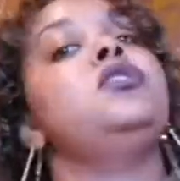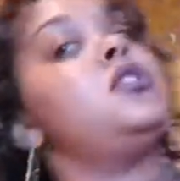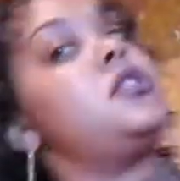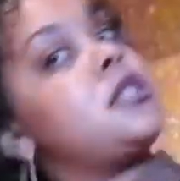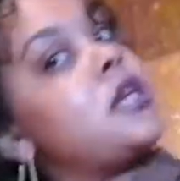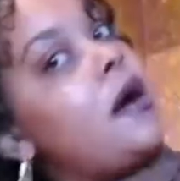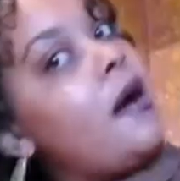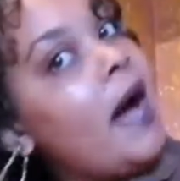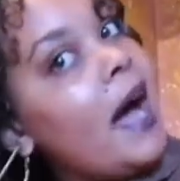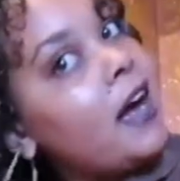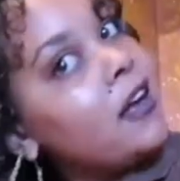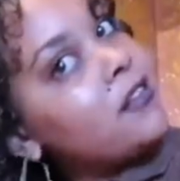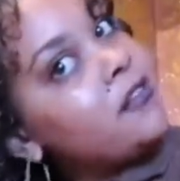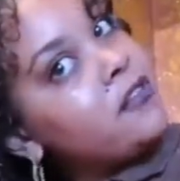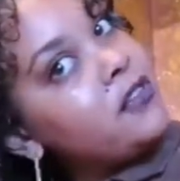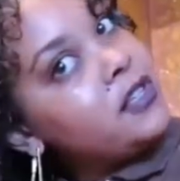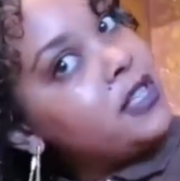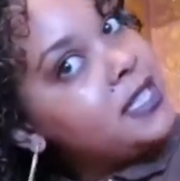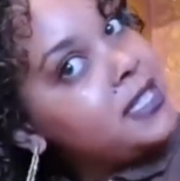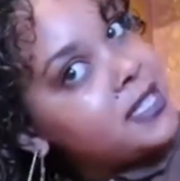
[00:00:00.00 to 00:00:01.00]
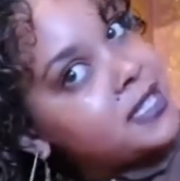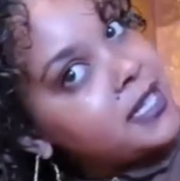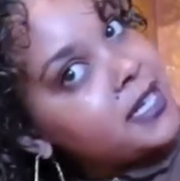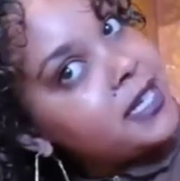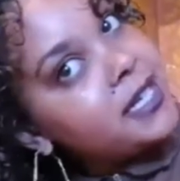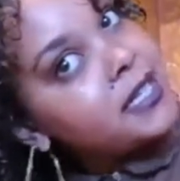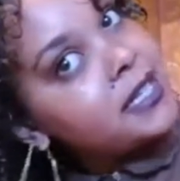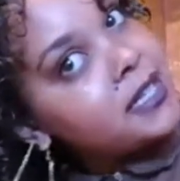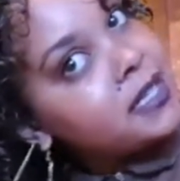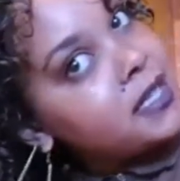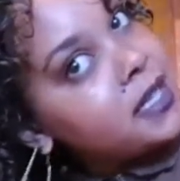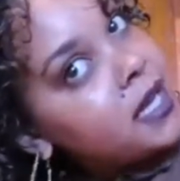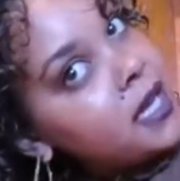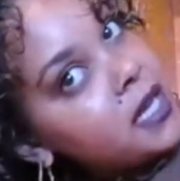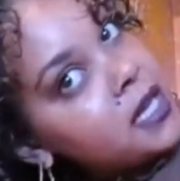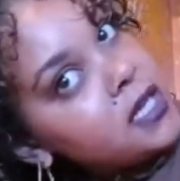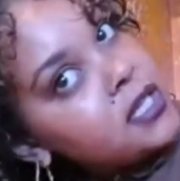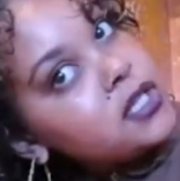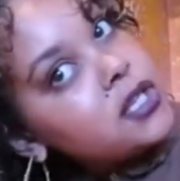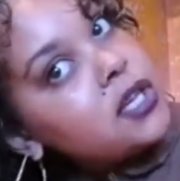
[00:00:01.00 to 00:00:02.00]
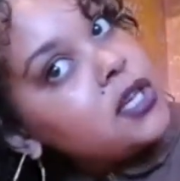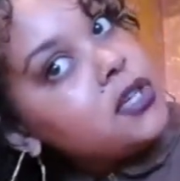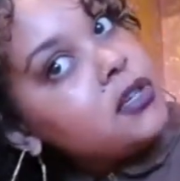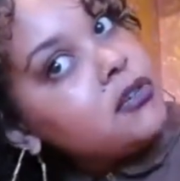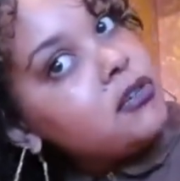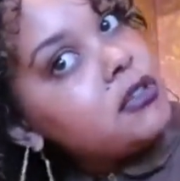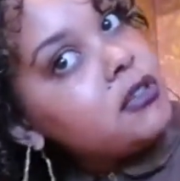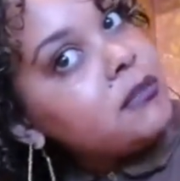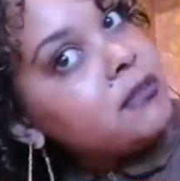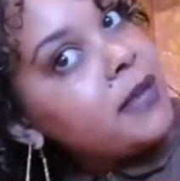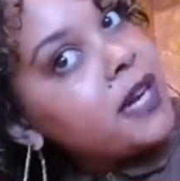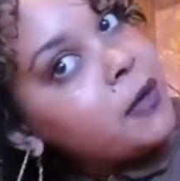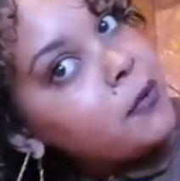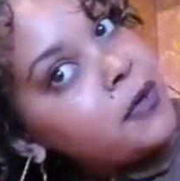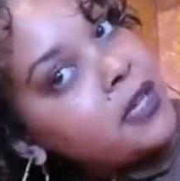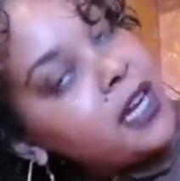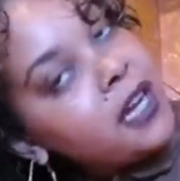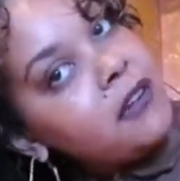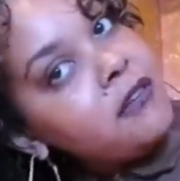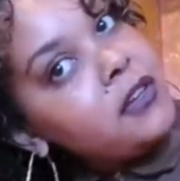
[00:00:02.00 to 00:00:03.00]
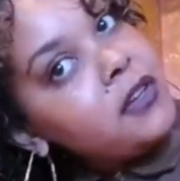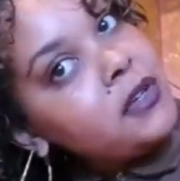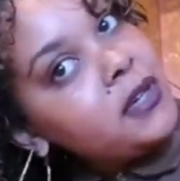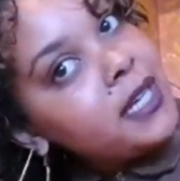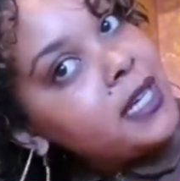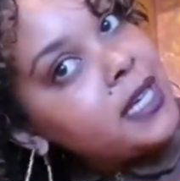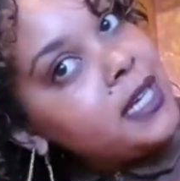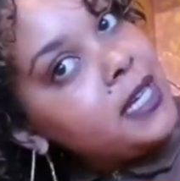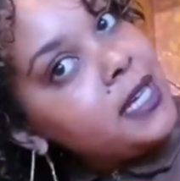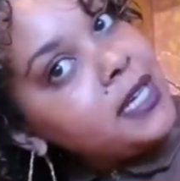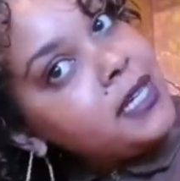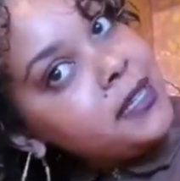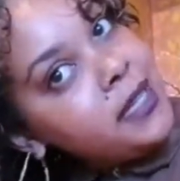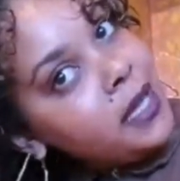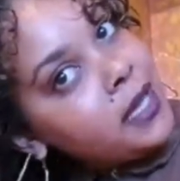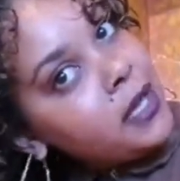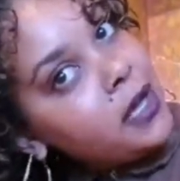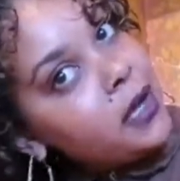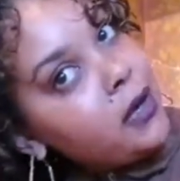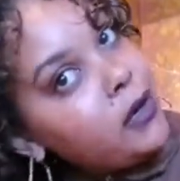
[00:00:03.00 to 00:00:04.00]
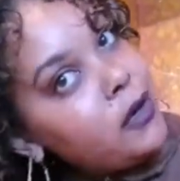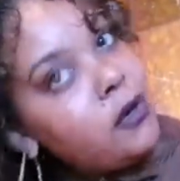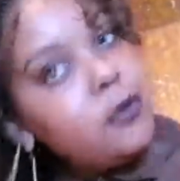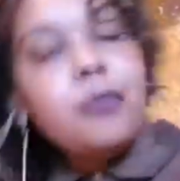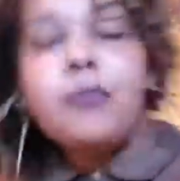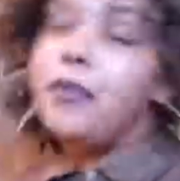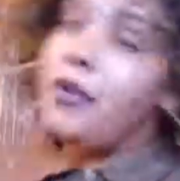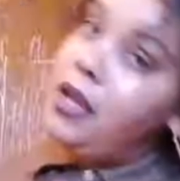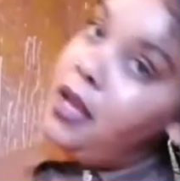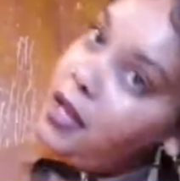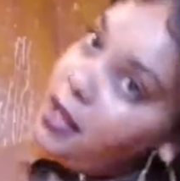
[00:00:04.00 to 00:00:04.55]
just go out for dessert. So you would make whatever you're gonna eat at home,